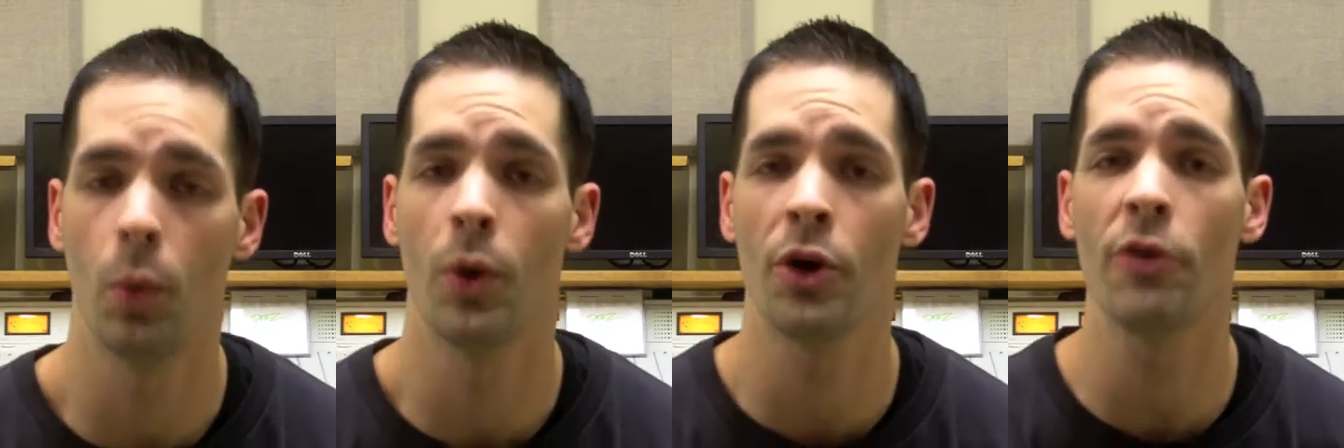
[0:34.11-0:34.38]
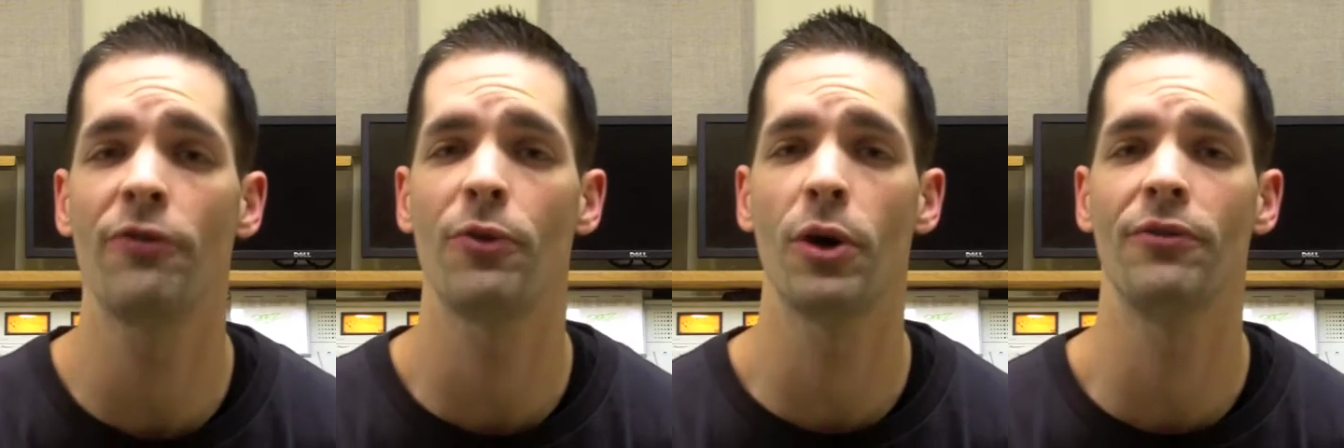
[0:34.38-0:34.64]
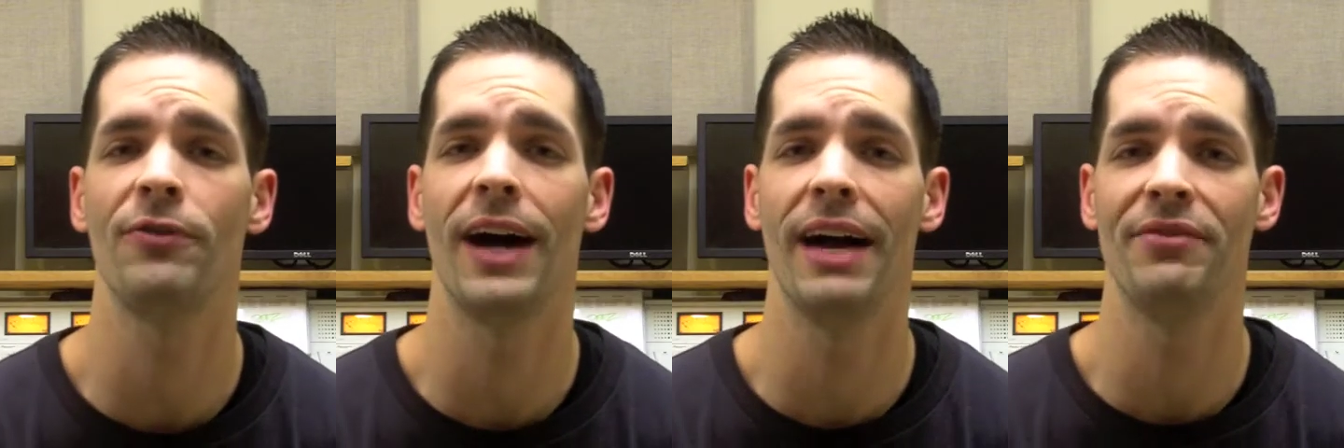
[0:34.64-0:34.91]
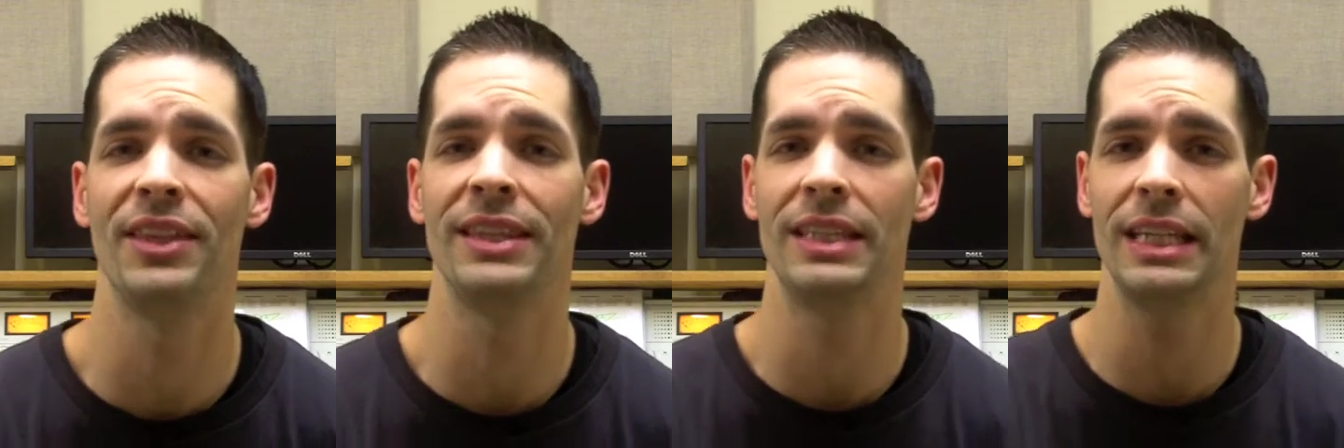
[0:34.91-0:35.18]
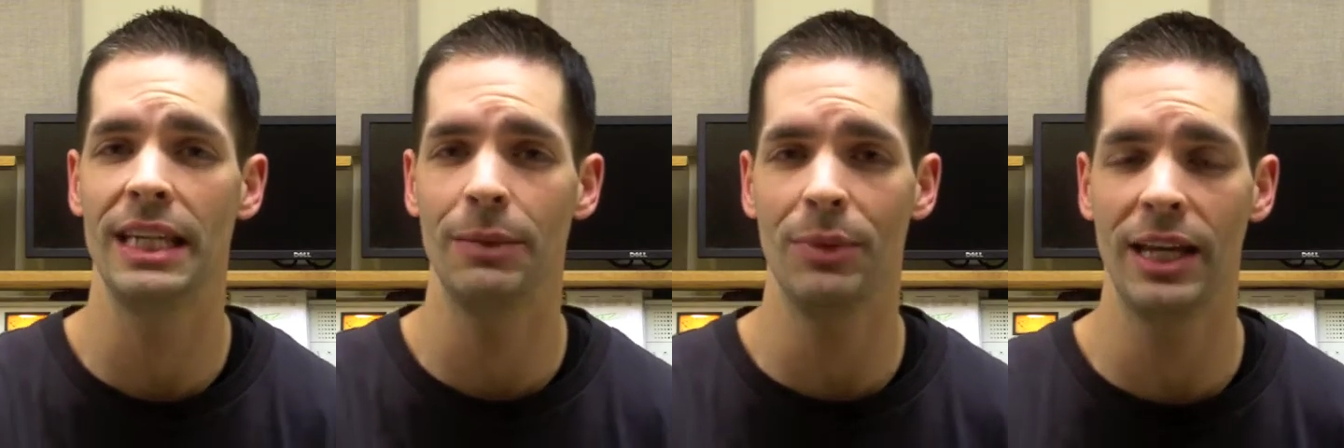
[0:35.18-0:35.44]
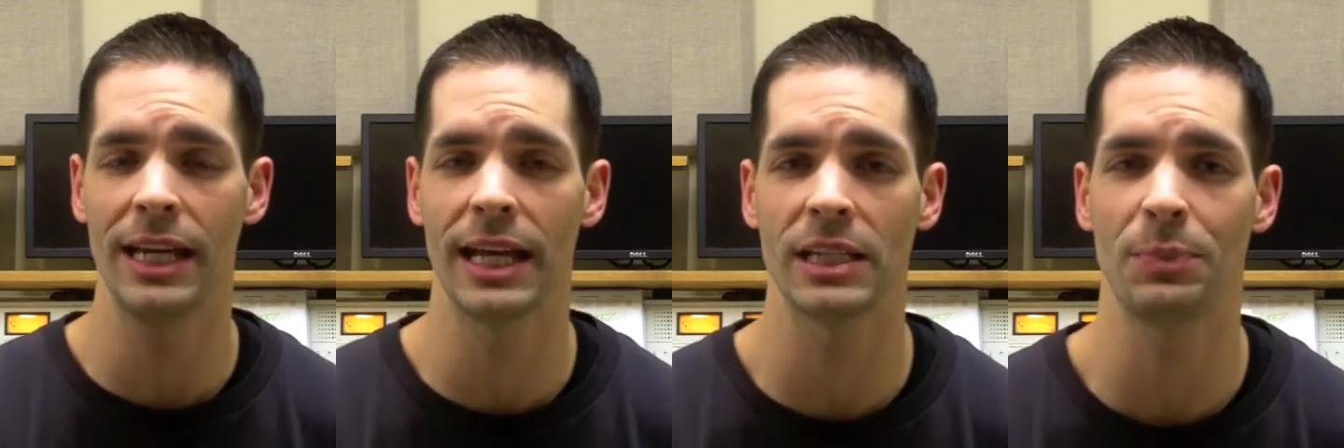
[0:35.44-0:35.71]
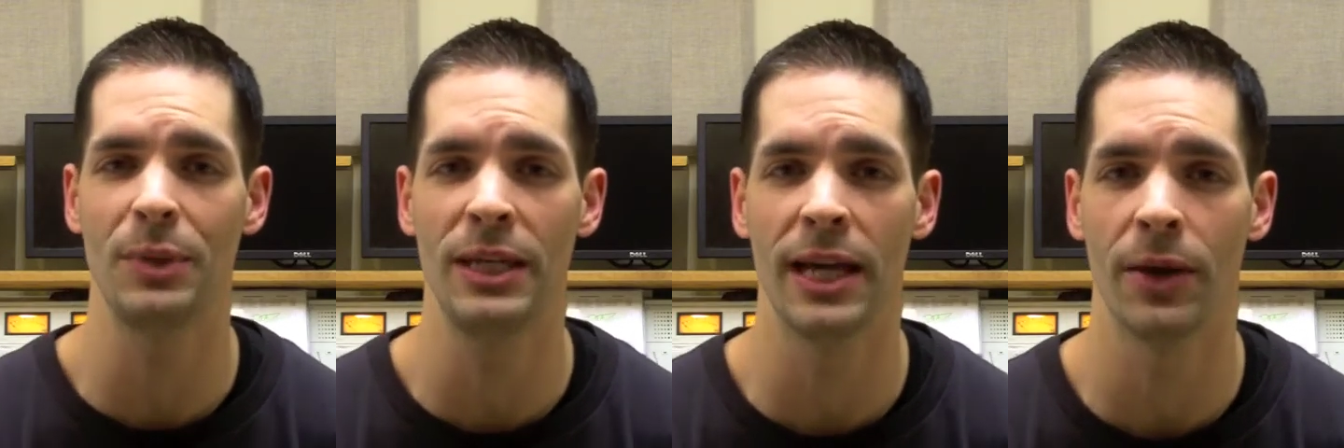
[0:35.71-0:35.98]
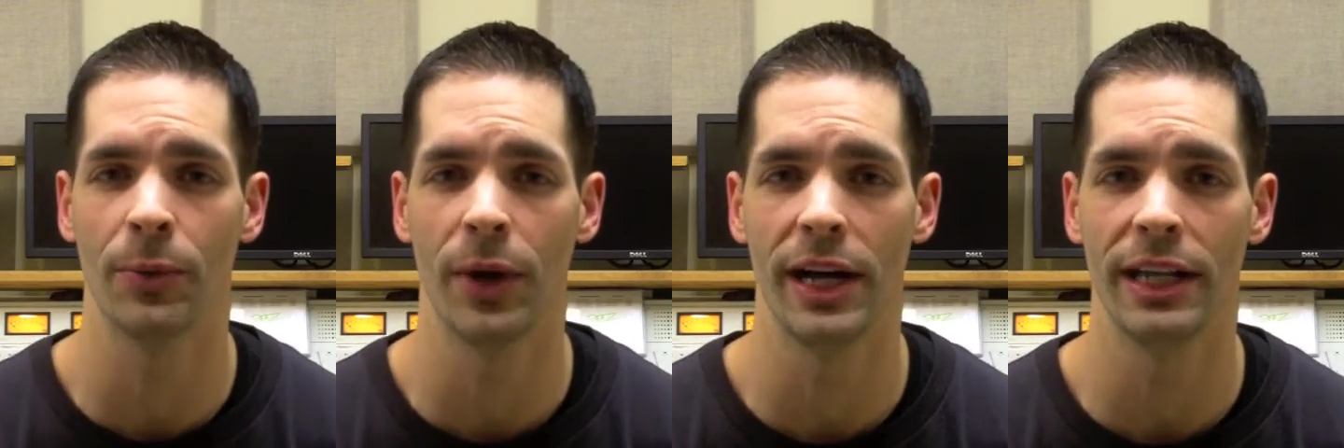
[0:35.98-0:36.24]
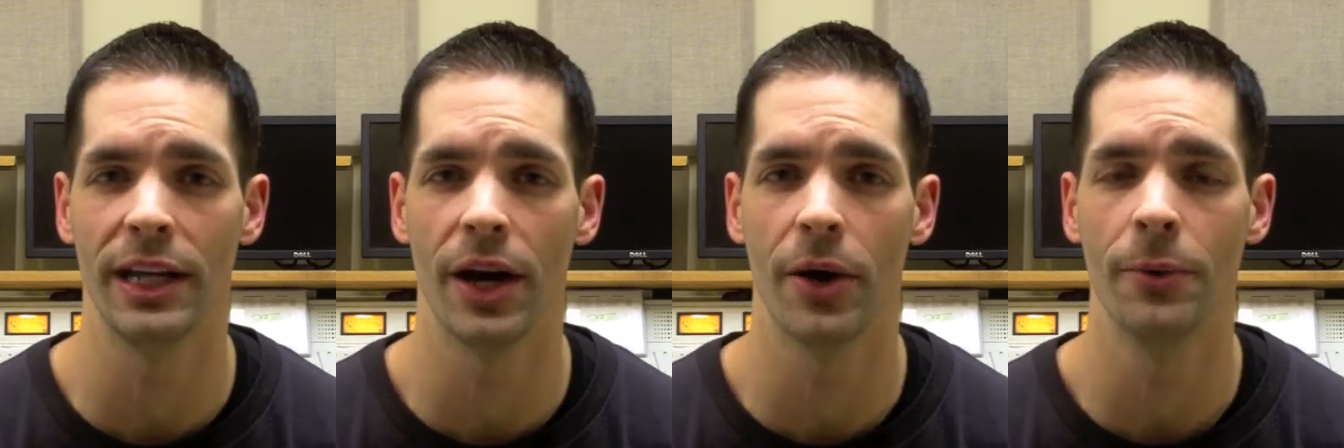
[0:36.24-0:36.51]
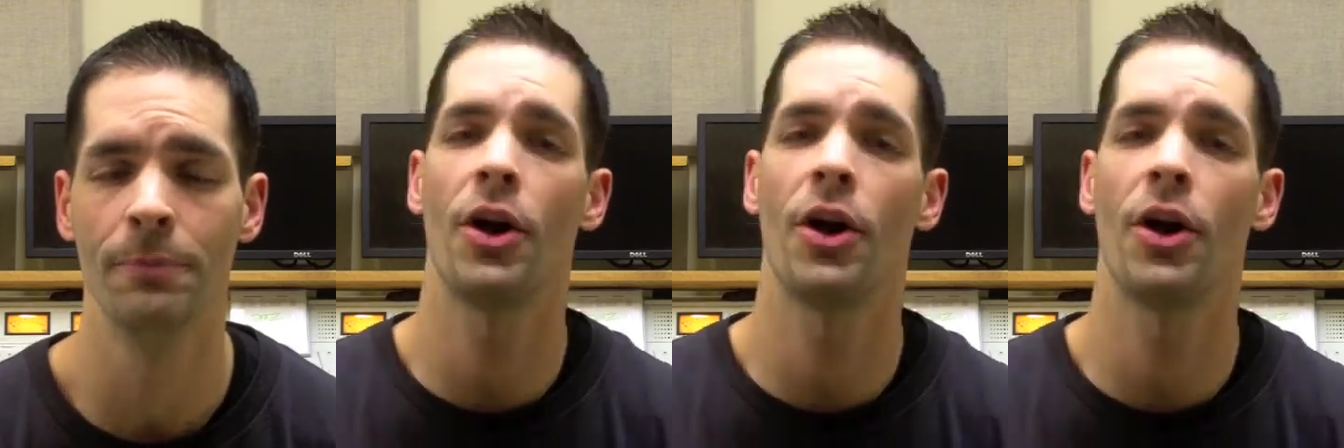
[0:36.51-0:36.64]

104.5 The Team ESPN Radio.